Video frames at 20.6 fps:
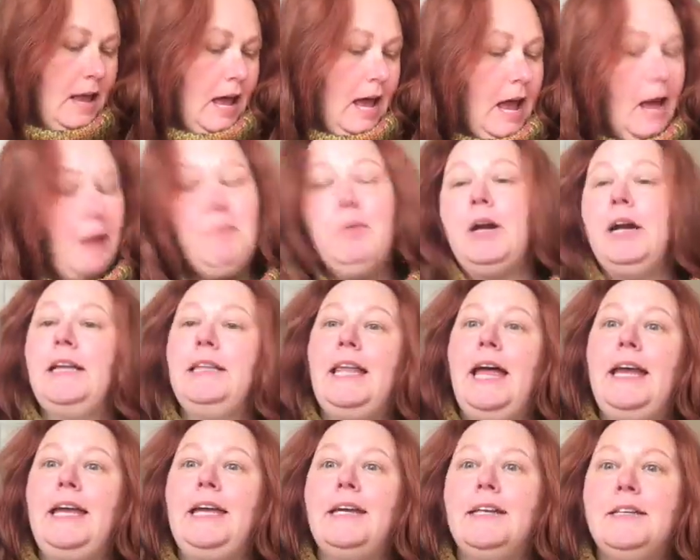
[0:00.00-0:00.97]
I'm wearing
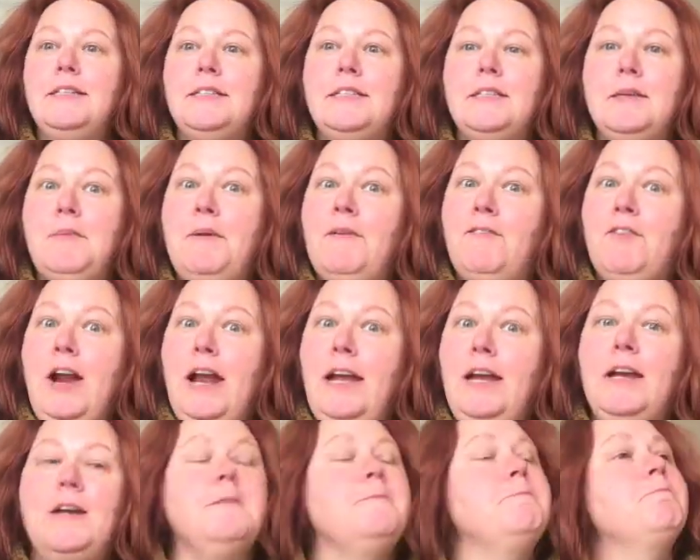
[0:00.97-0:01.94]
leggings, to be
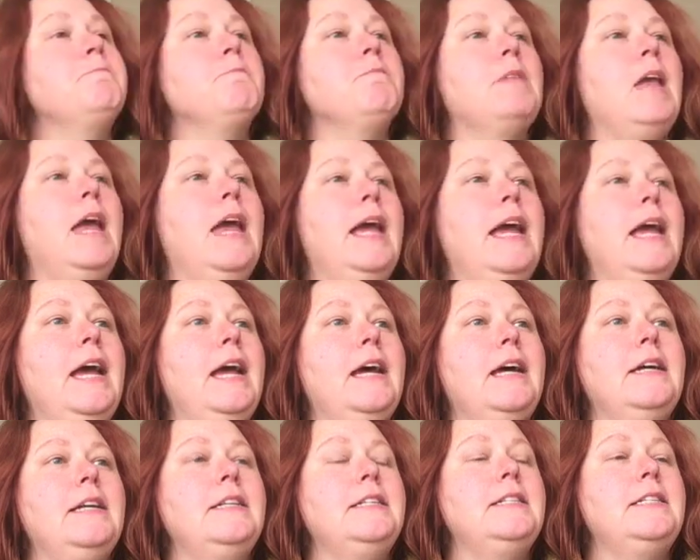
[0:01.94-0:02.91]
frank,
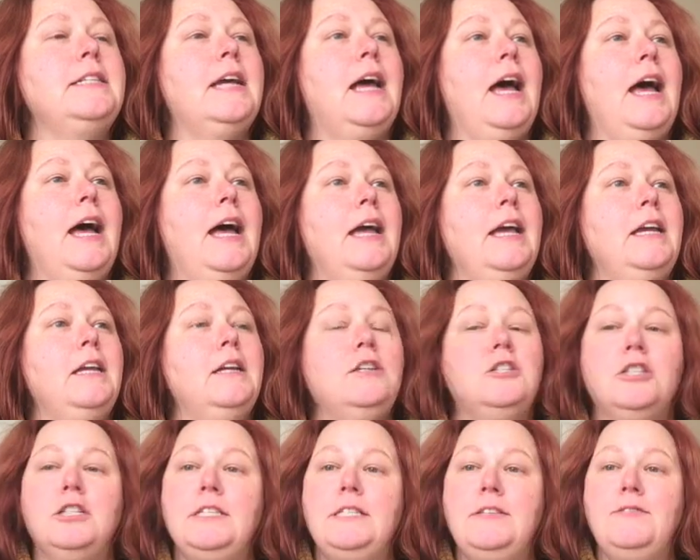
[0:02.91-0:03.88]
and I
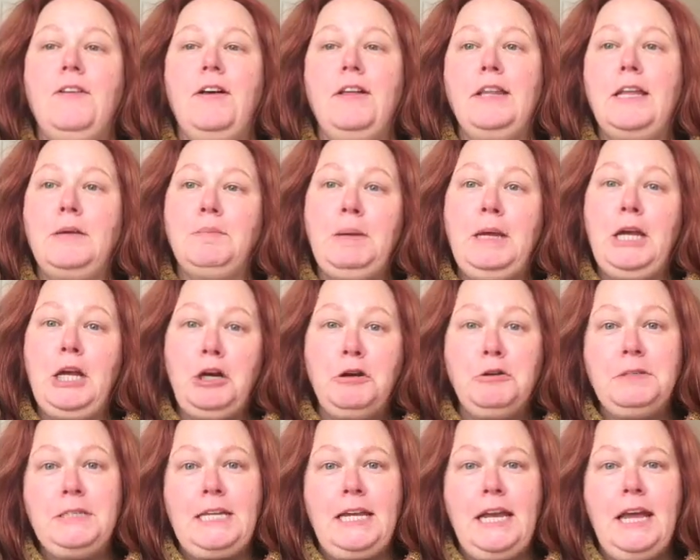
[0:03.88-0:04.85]
just felt like being
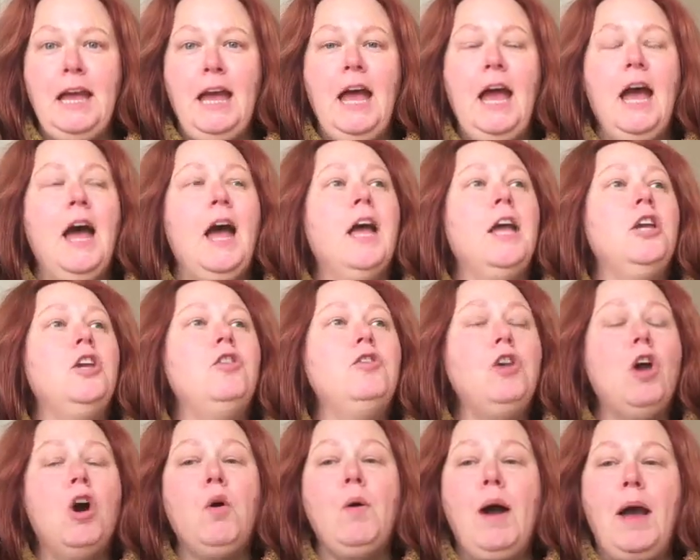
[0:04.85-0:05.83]
cozy. You
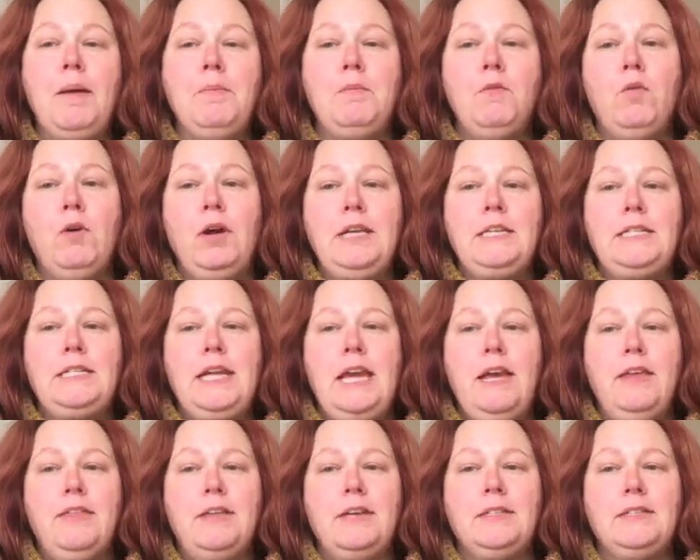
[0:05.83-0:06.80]
know, I'm going to
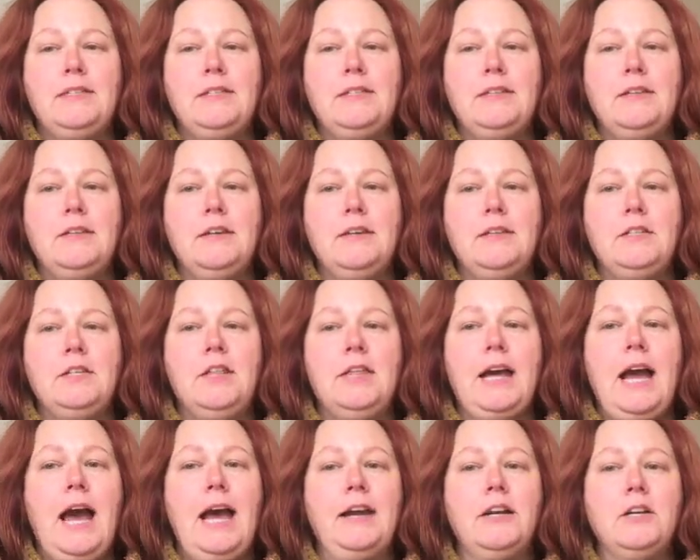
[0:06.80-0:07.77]
take this to the
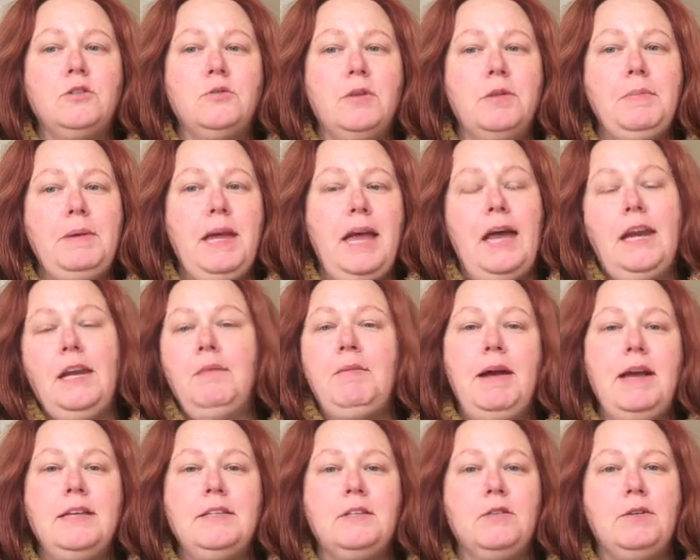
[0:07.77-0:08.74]
cottage with me
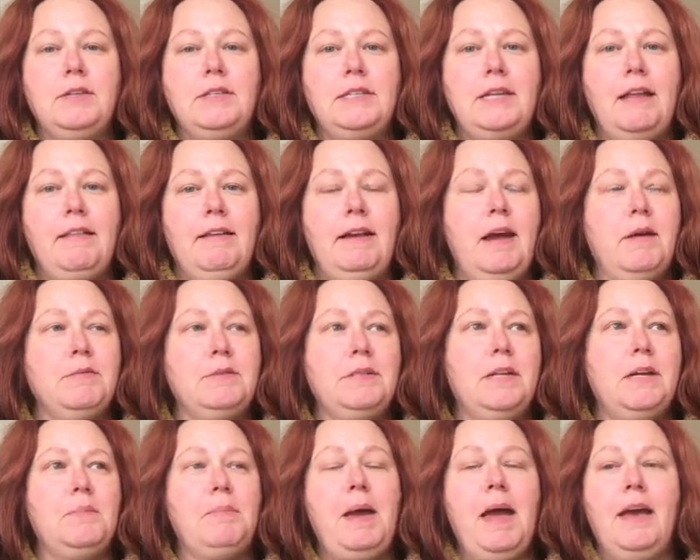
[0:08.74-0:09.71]
anyway, so it's not like I was
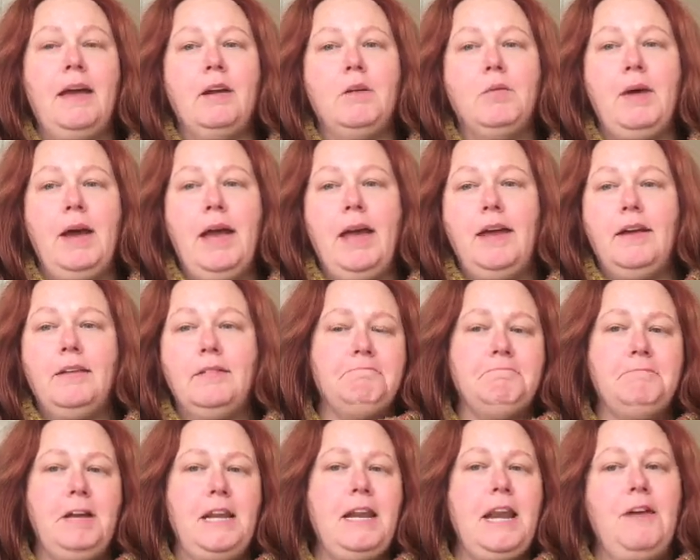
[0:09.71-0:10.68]
going to pack it away
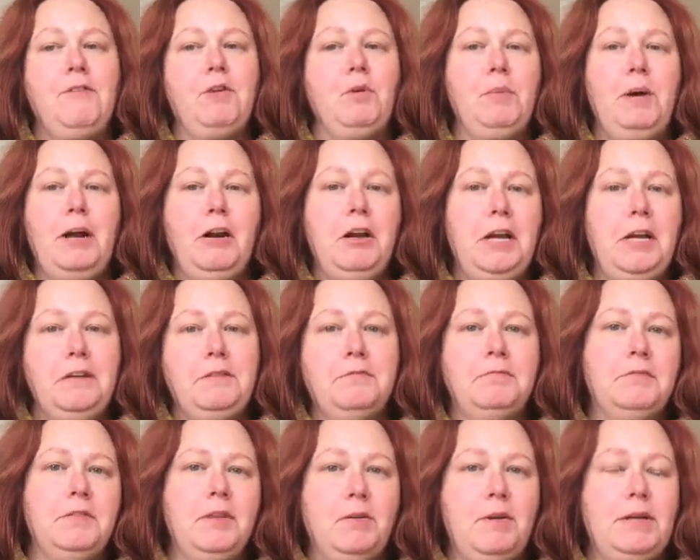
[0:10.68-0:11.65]
and never wear it
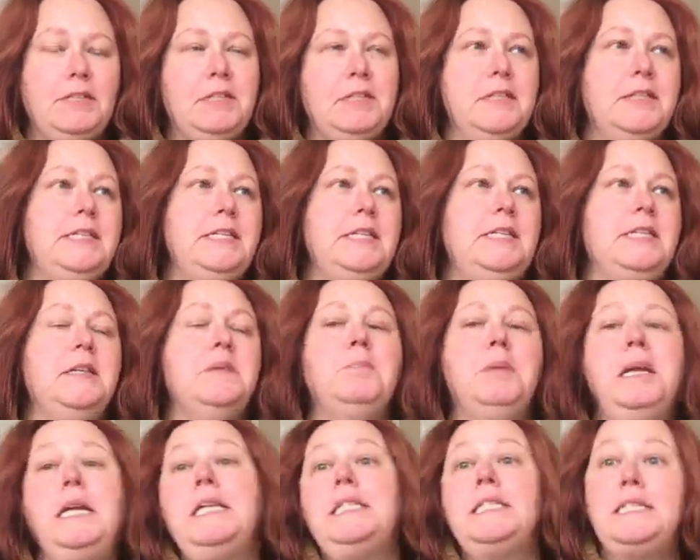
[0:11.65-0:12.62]
the rest of the season,
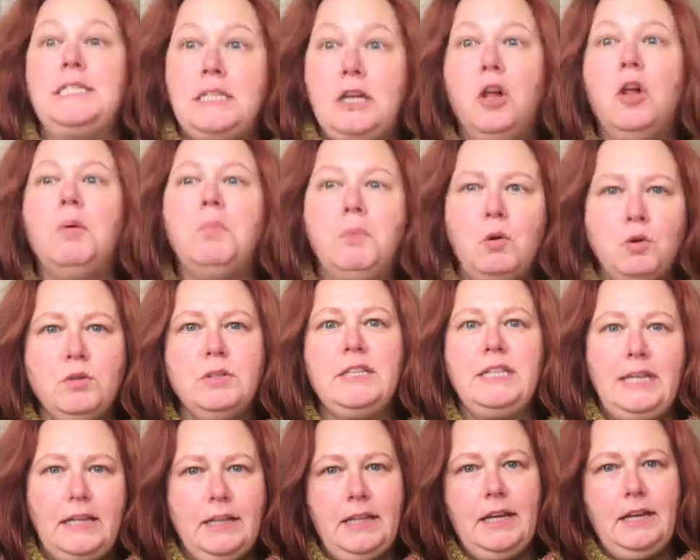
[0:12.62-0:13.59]
but it's still
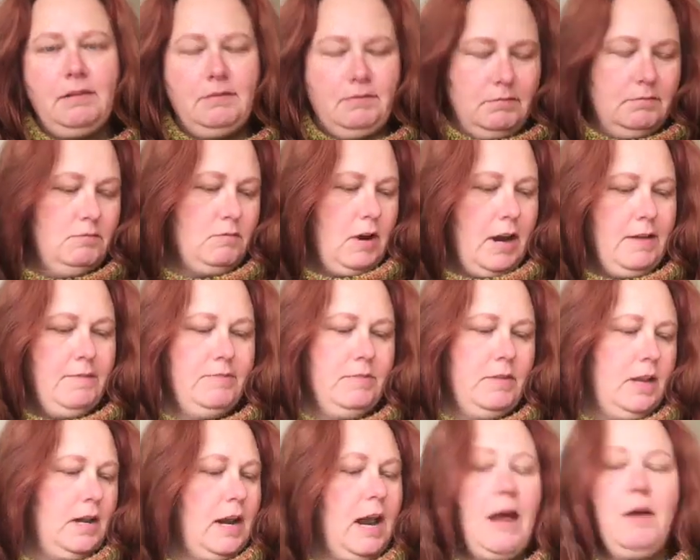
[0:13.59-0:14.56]
mostly clean, right?
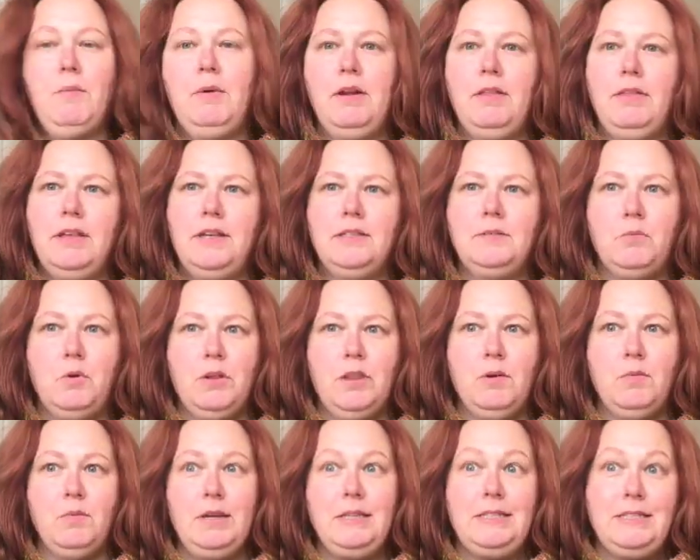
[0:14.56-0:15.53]
And I wear things more
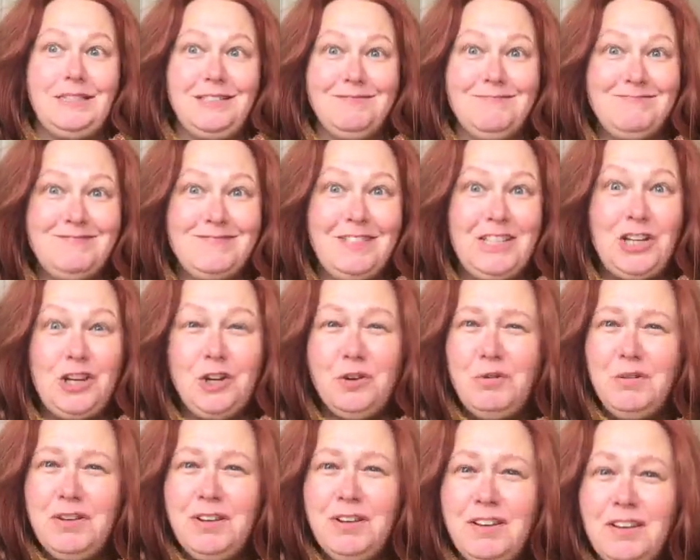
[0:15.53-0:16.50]
than once. Do
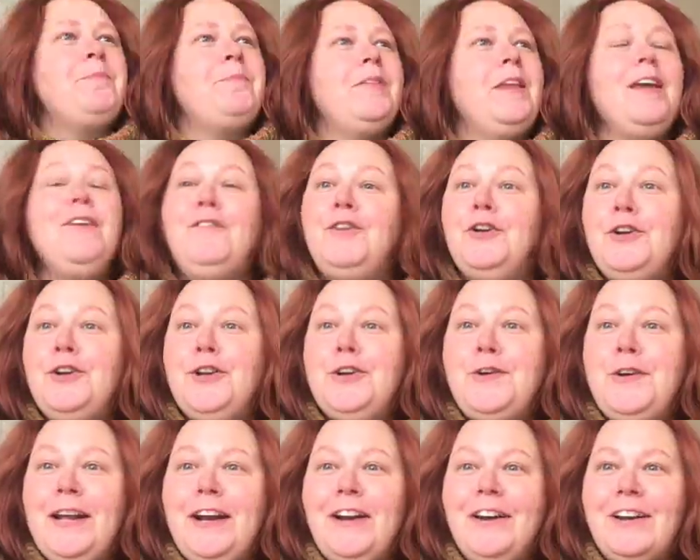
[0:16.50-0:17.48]
you? If you're new
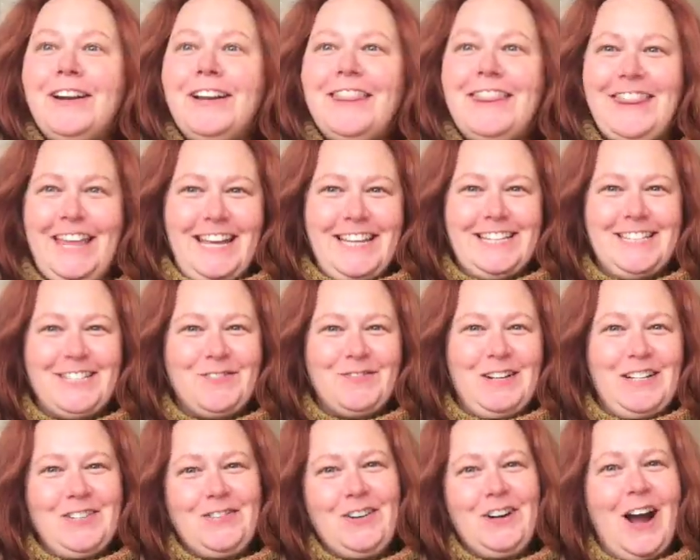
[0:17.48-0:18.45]
here, thanks so
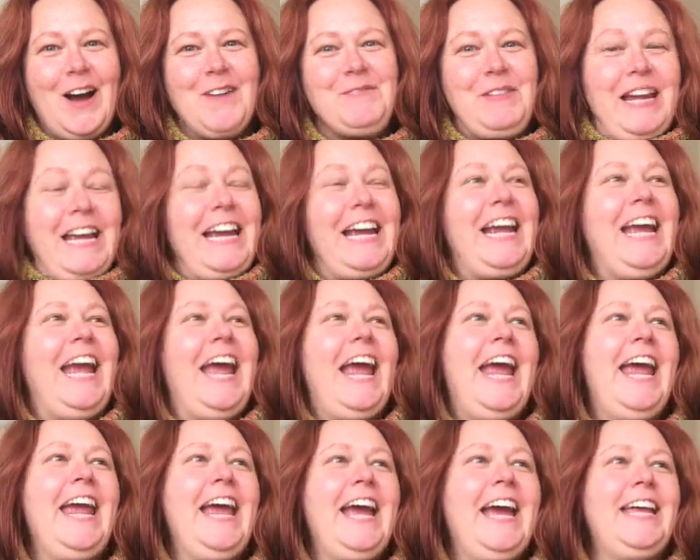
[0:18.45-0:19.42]
much for coming.
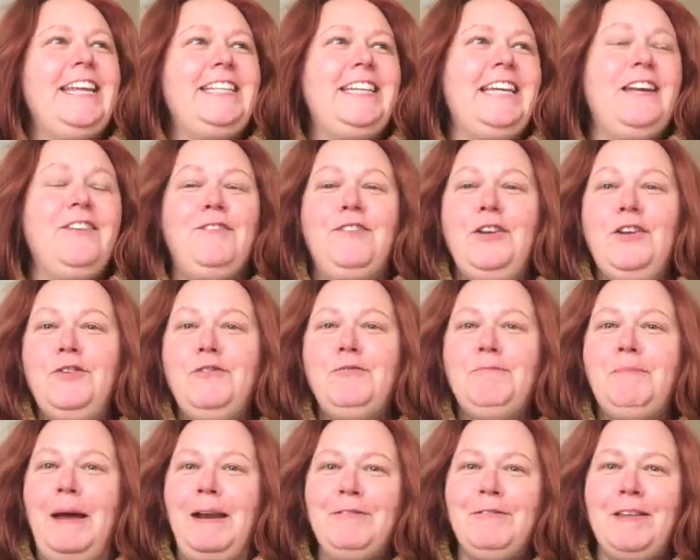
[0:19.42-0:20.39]
And if
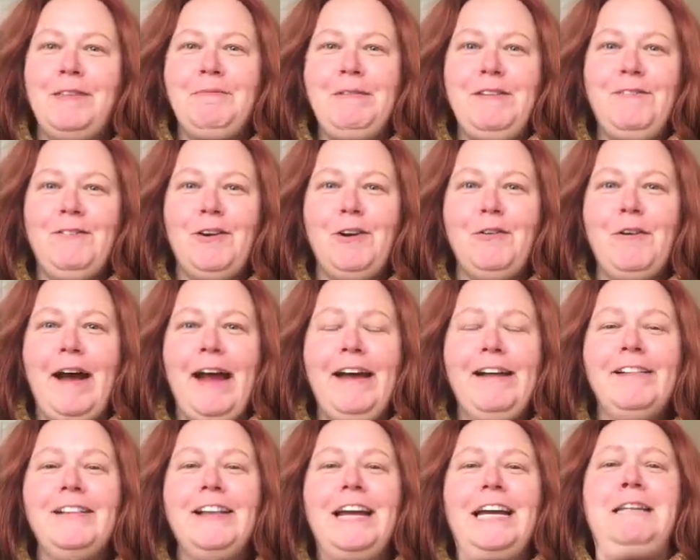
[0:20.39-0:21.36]
you've been with me for a
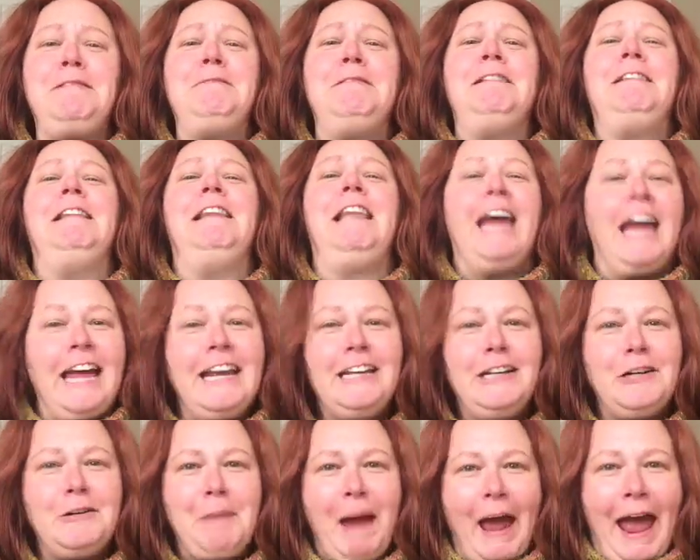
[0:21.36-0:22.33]
while, I'm glad
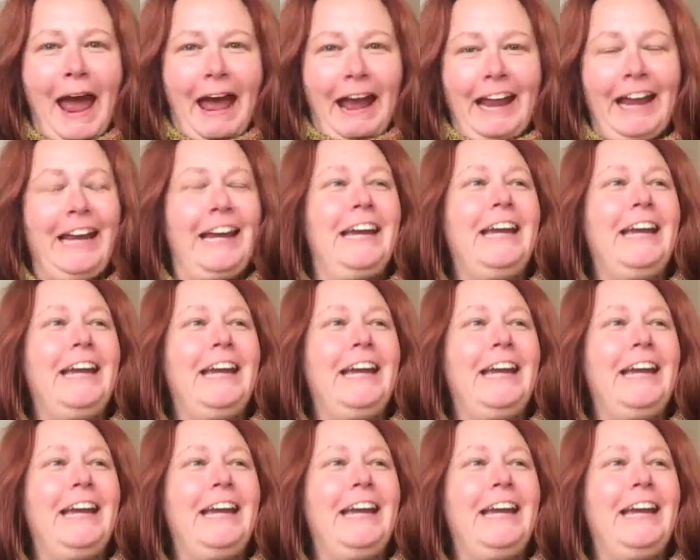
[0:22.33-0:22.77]
you're back.